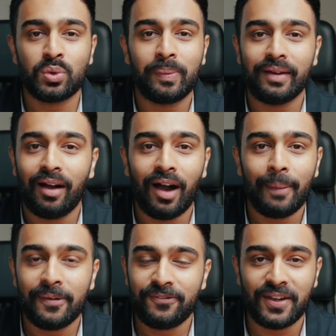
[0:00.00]
would be
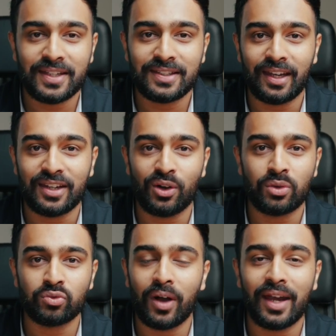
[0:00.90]
hyper fixated
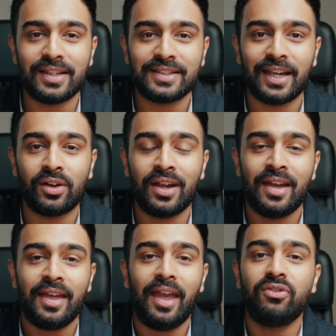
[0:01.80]
on writing down
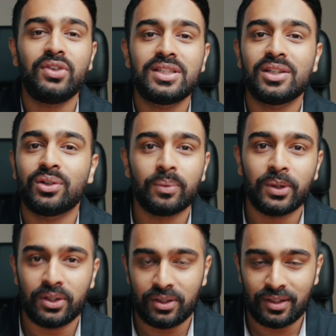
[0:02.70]
every single
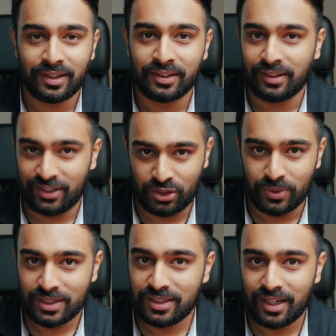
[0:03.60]
word that the
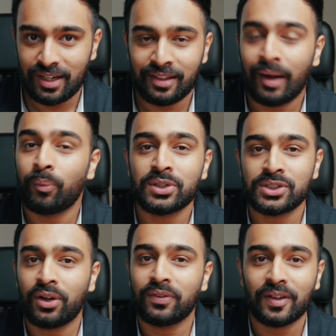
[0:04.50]
lecturer said that
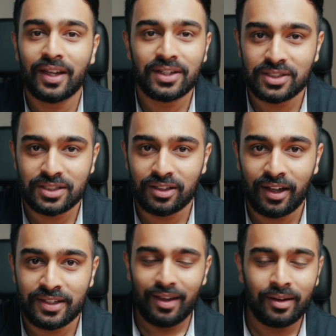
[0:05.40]
wasn't on the lecture
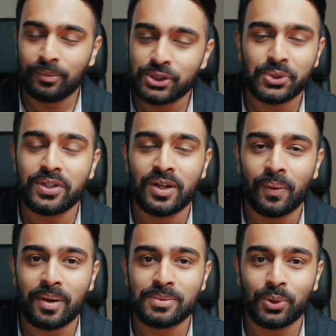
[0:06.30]
slide. And I'm sure you know
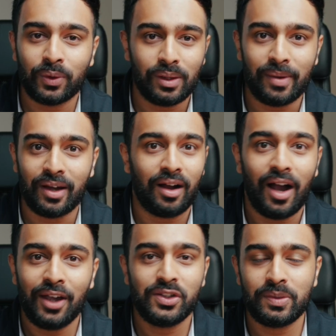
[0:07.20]
what I'm talking about.
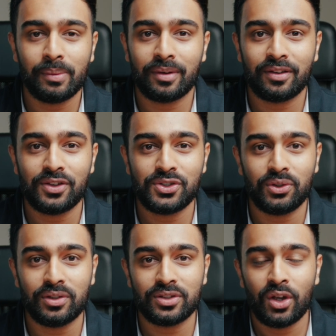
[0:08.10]
I used to be one of those
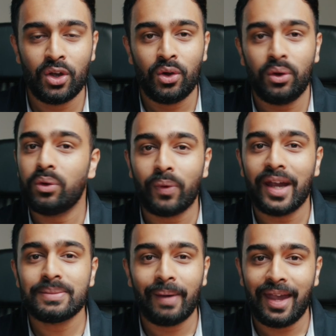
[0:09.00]
students who'd
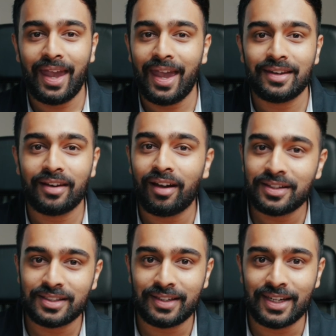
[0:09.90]
raise my hand and
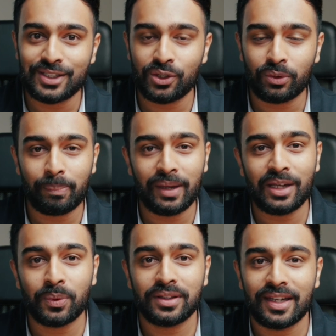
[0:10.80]
ask the teacher to
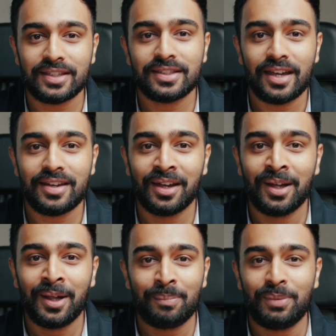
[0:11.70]
repeat what they said
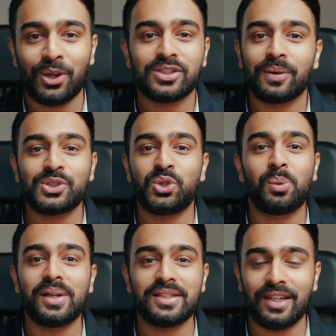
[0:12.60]
because I was too
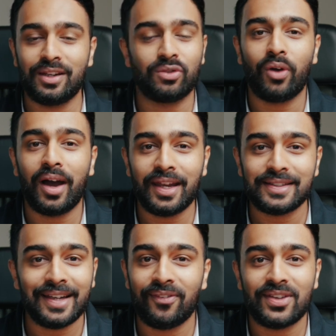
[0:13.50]
busy writing
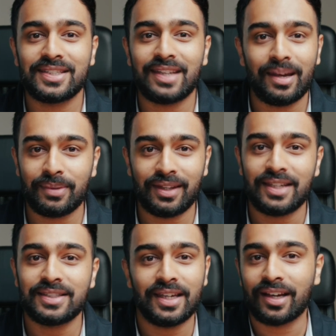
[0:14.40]
down the statement they
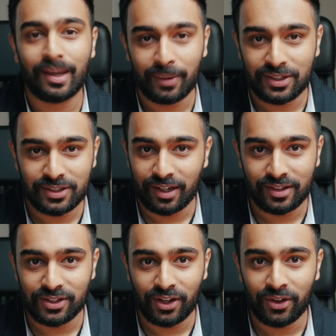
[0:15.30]
said a couple of
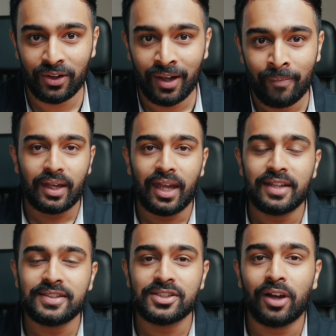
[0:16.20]
seconds ago. And
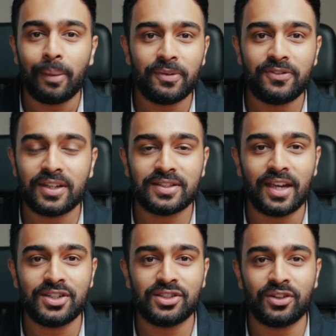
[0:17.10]
it's this hyper
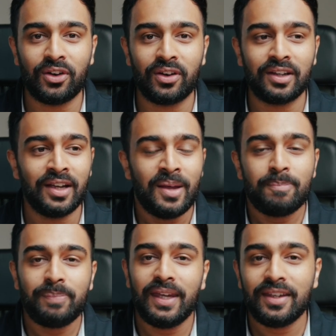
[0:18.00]
fixation on
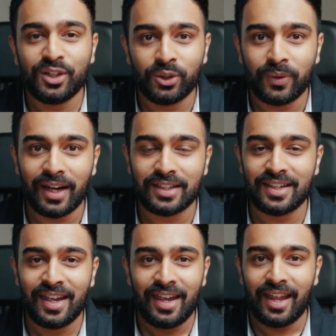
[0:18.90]
being correct
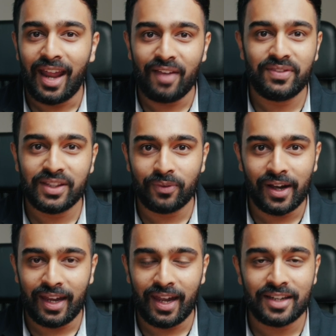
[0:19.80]
and having the
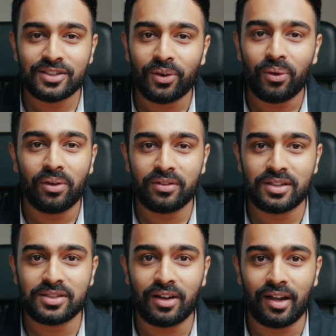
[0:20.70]
right answer all of the
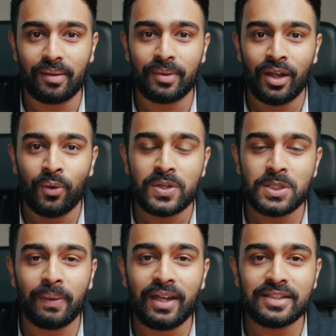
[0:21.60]
time,
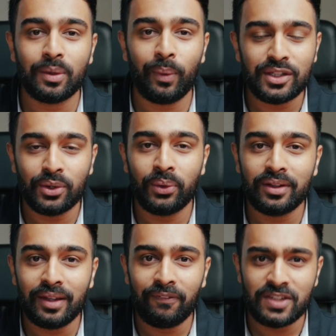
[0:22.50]
which means that we don't
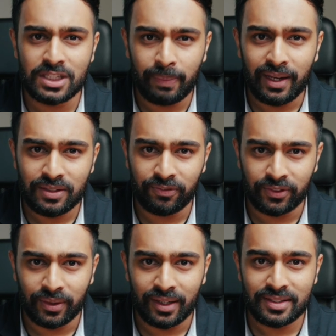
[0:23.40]
leave space
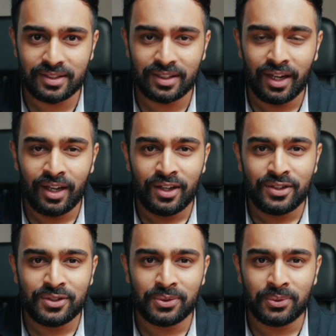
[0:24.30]
for us
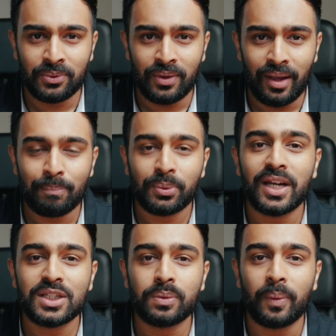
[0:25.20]
to
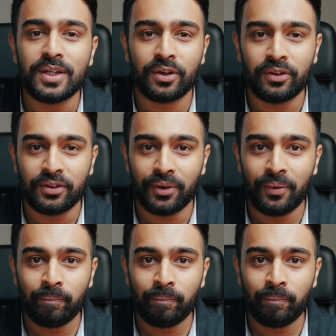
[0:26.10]
embrace what we don't know